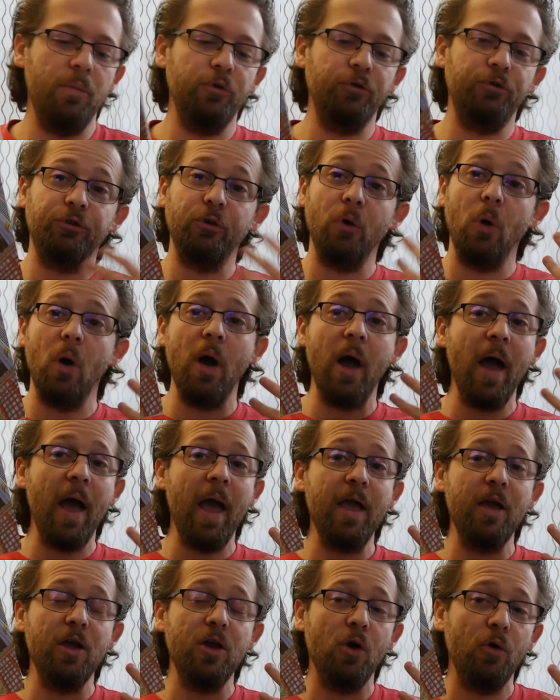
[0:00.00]
So,
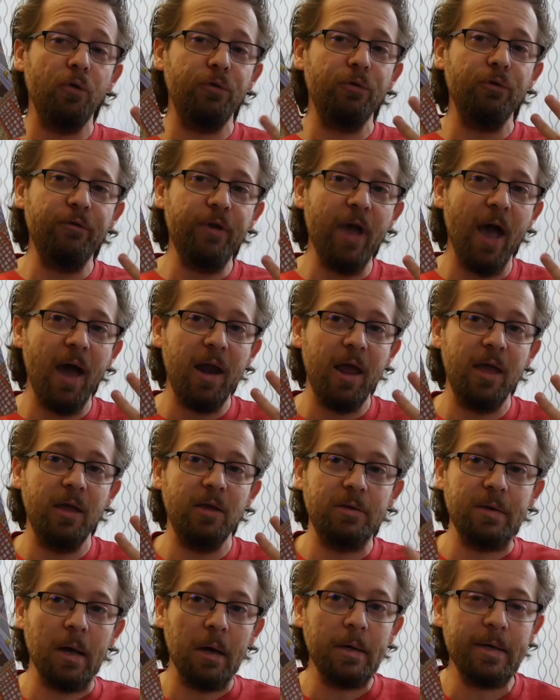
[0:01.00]
you know, if you've got a
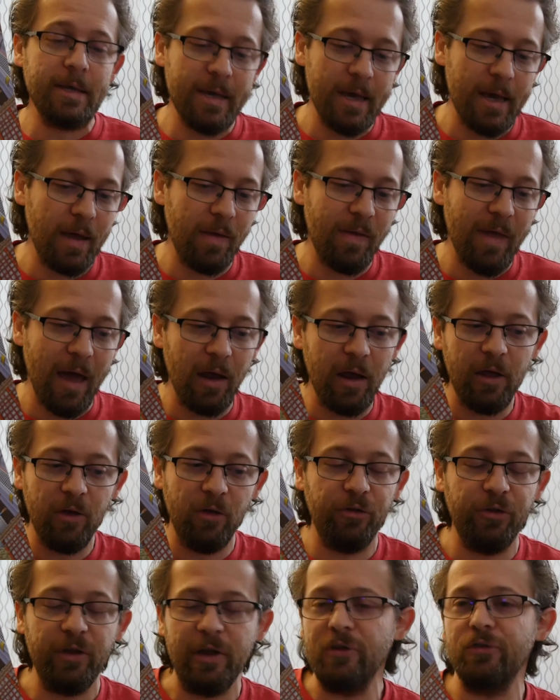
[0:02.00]
young kid that
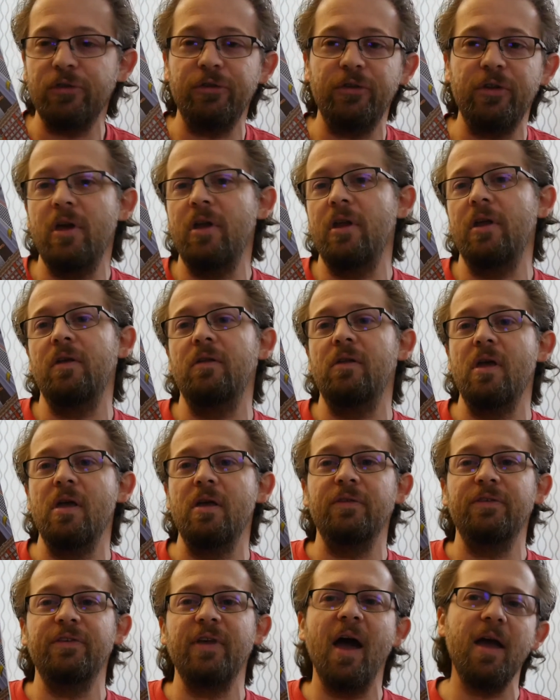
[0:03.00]
is interested
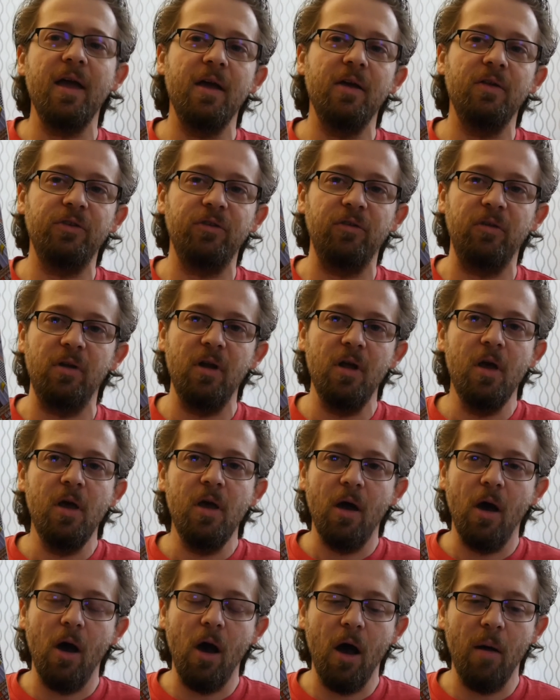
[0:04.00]
in science and
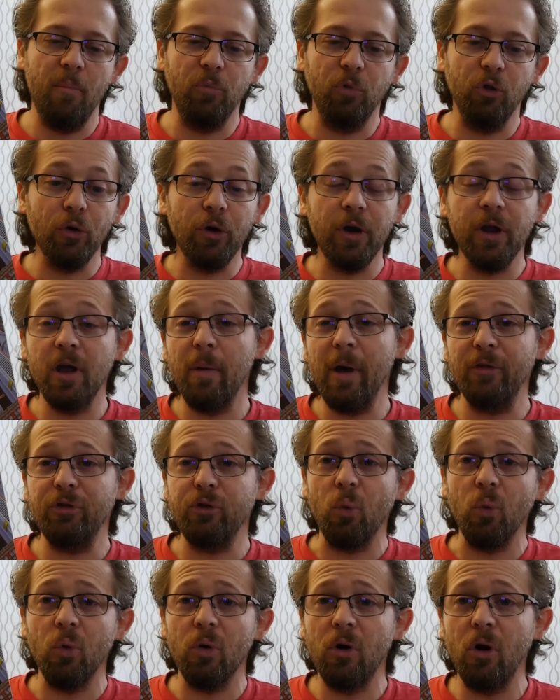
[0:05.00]
learning about
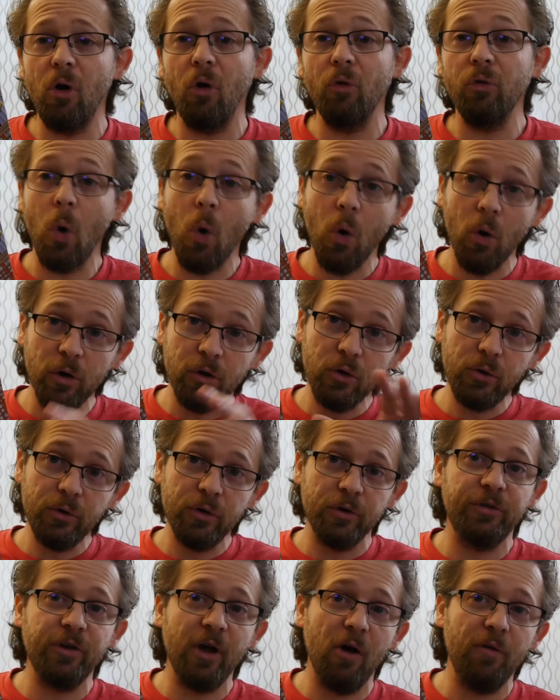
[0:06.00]
the world, or you
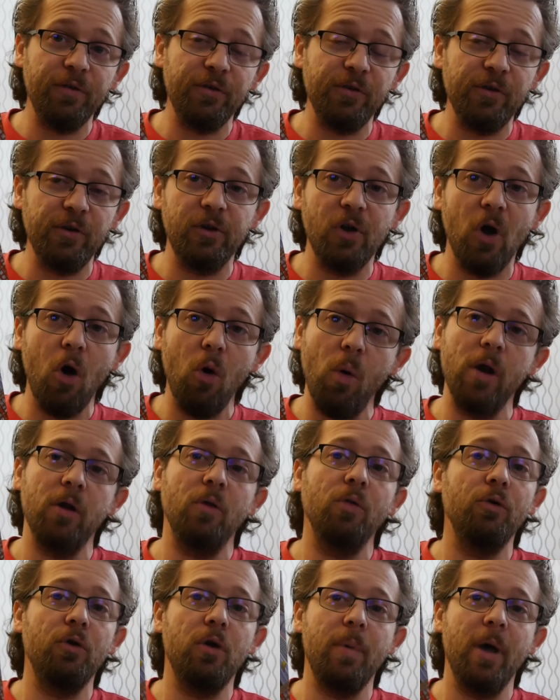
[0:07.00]
yourself as an adult want
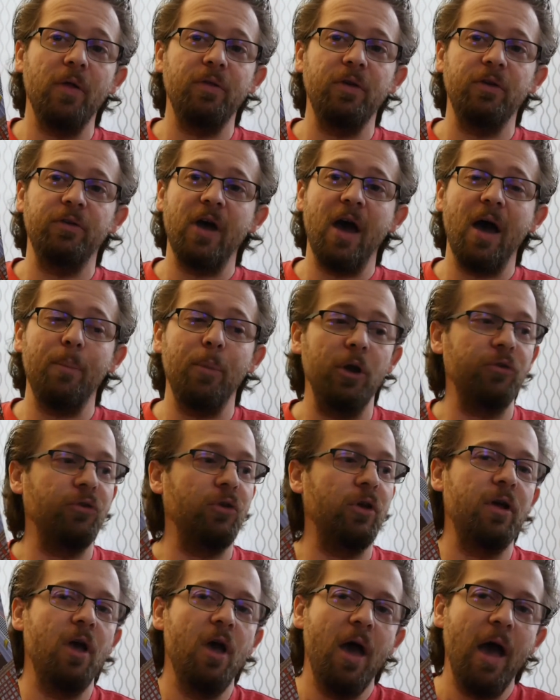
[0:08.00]
to learn about these topics,
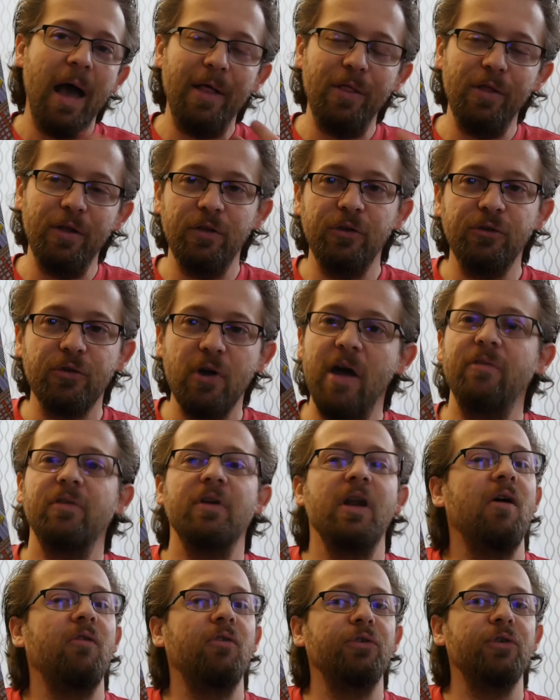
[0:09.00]
like, I think these
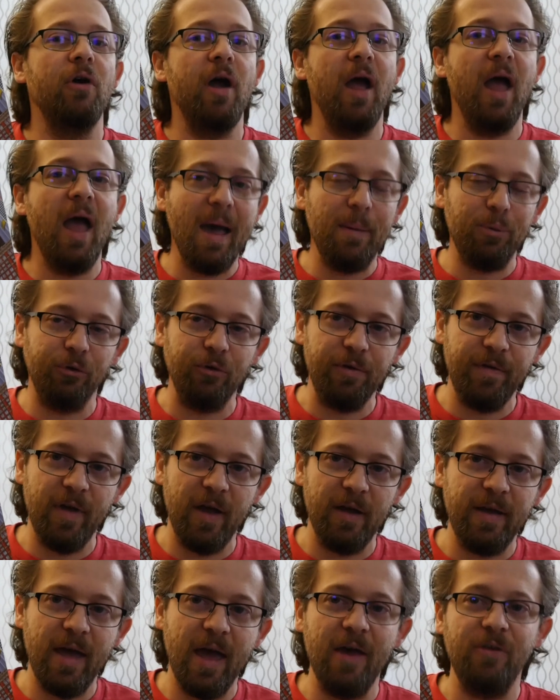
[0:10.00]
graphic novels are absolutely
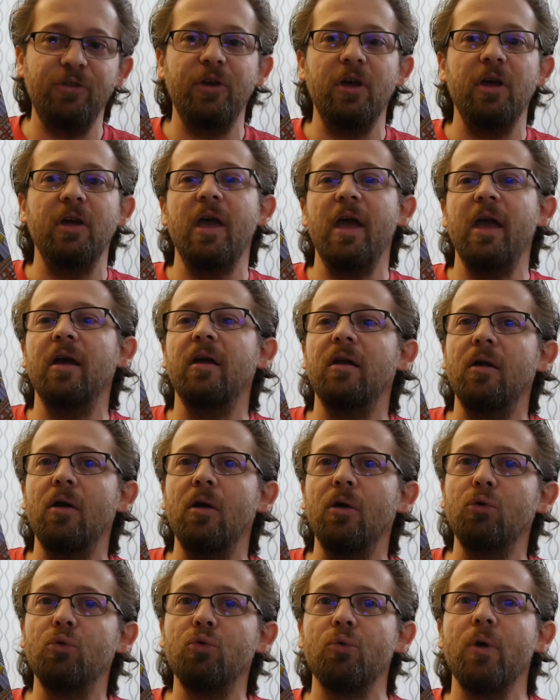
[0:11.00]
fantastic and
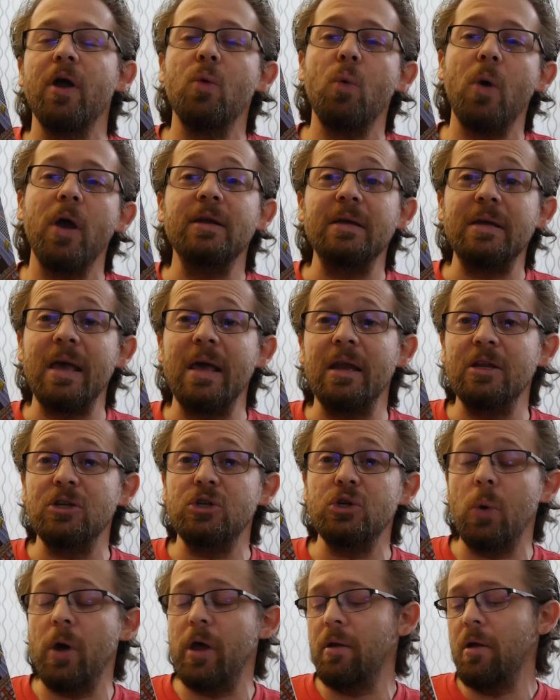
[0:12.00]
a great way to get
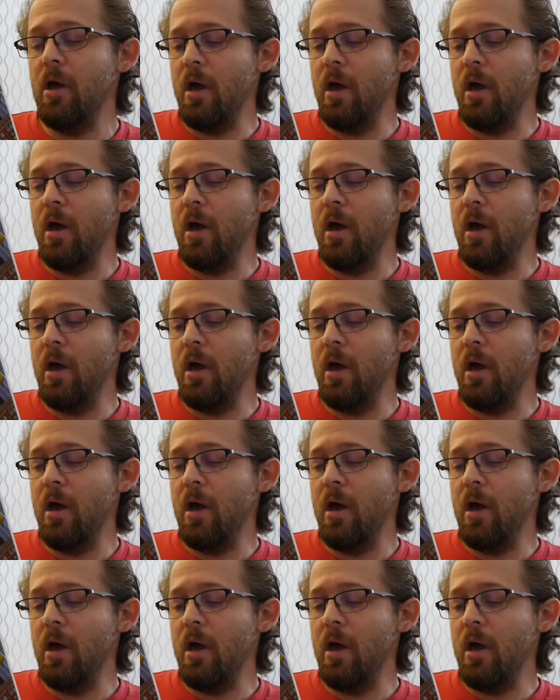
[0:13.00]
into it.